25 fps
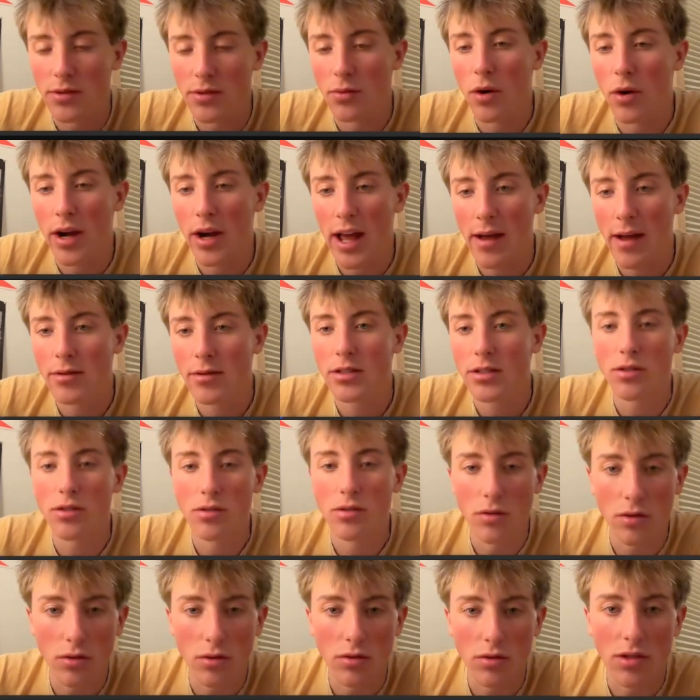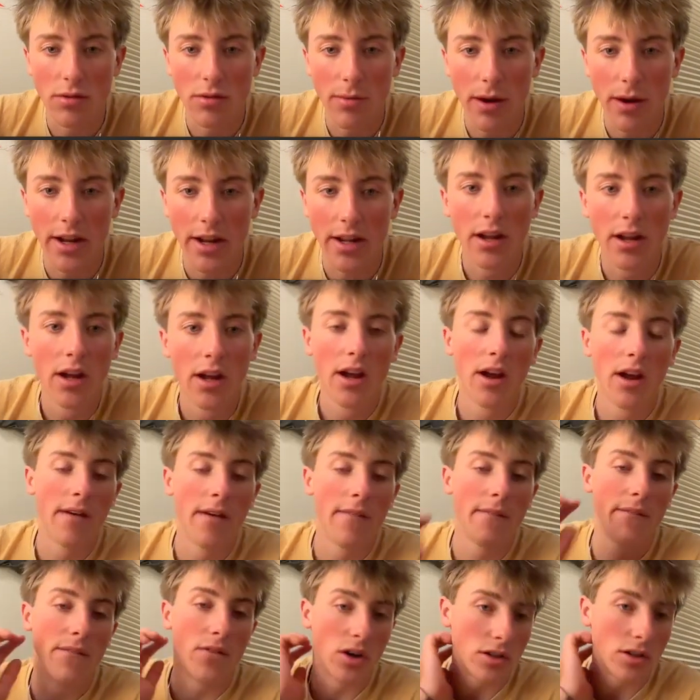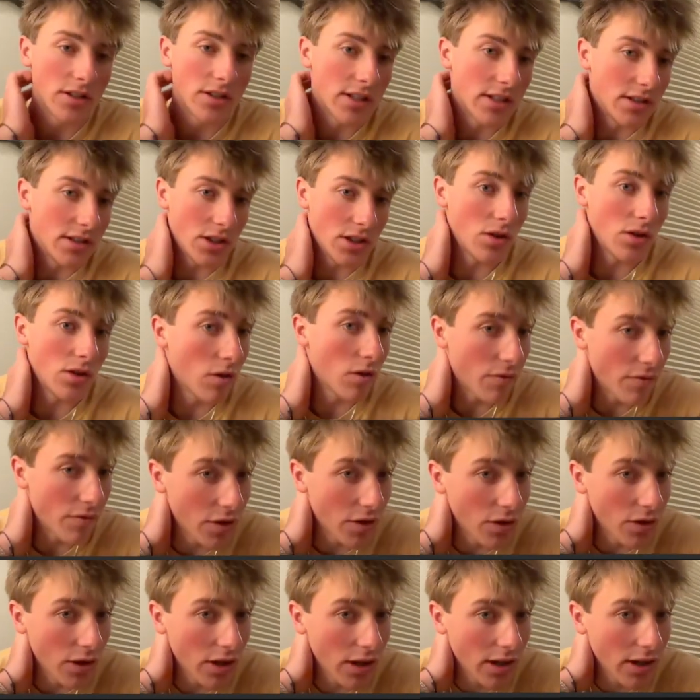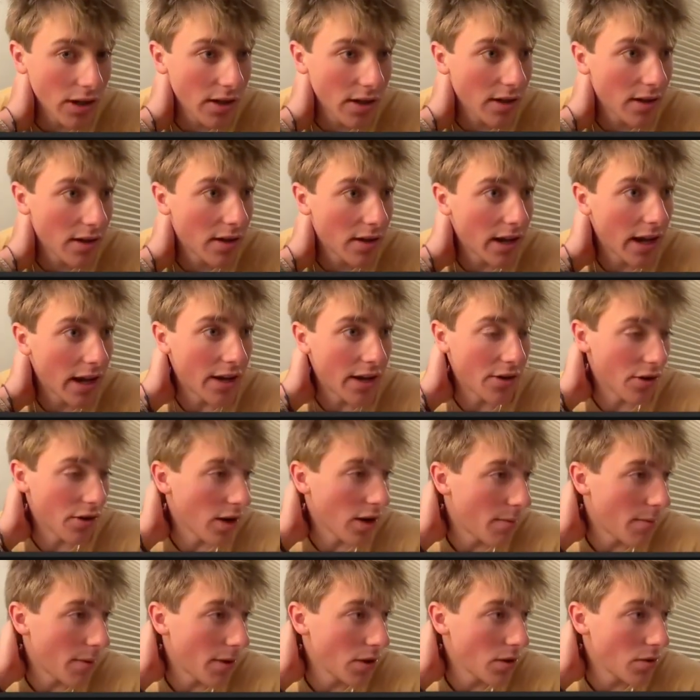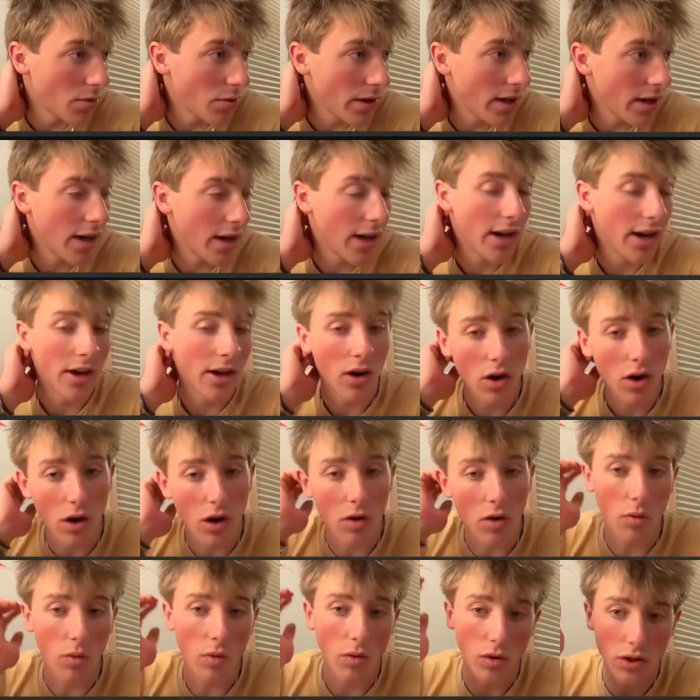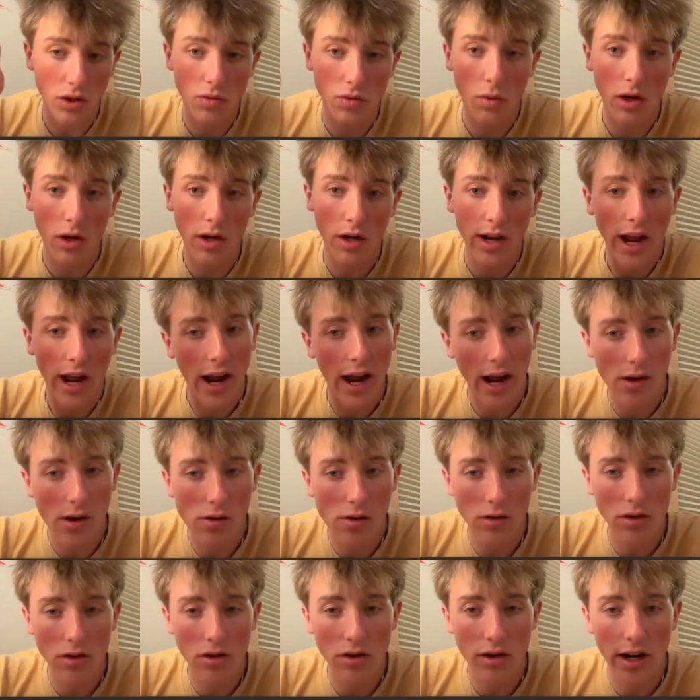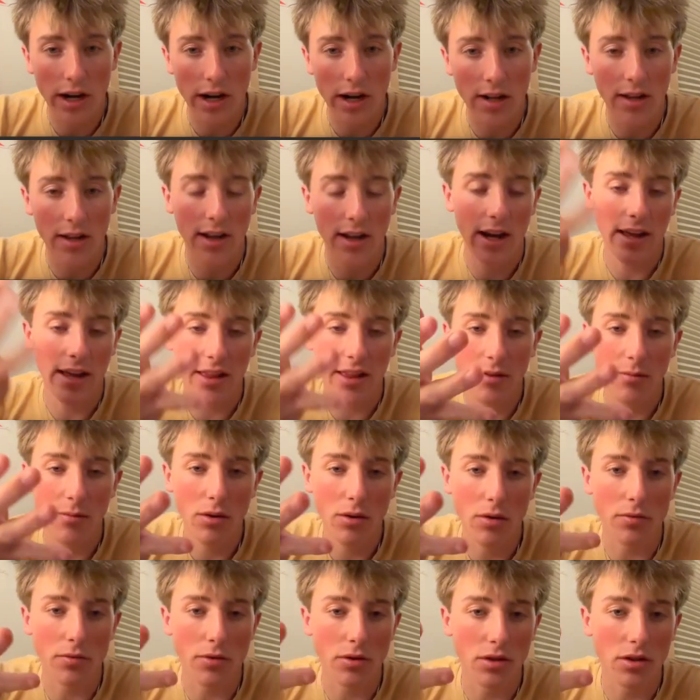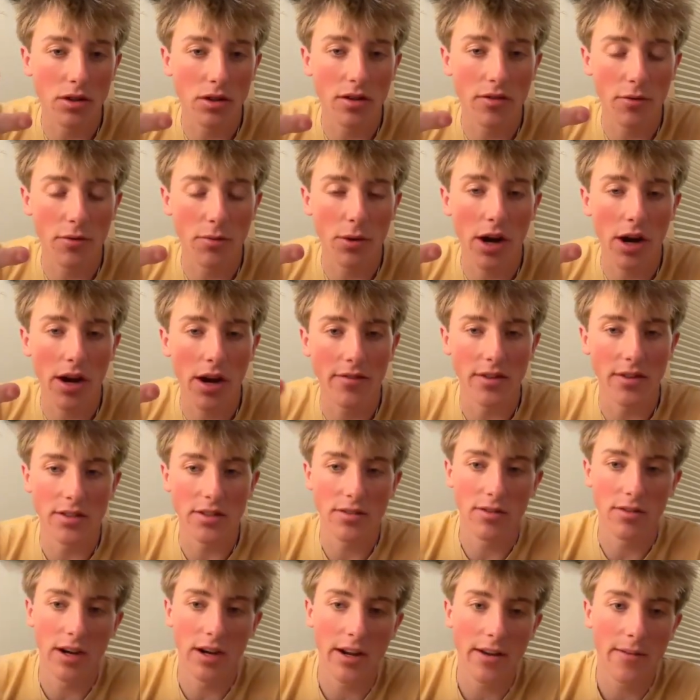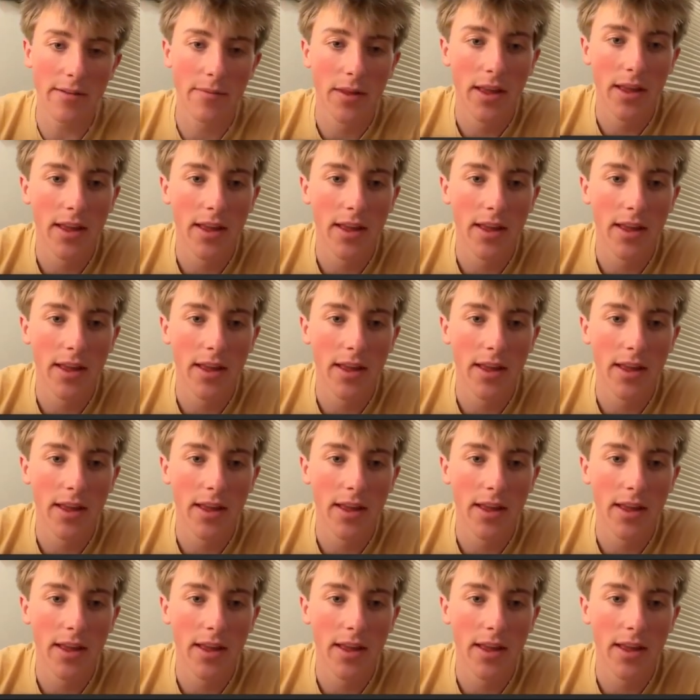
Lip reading: And what happens? You lose the money. Versus you don't feel good and you're up on the week. Oh, well, it's one day. I won't trade. And then boom, you still have your profits, right?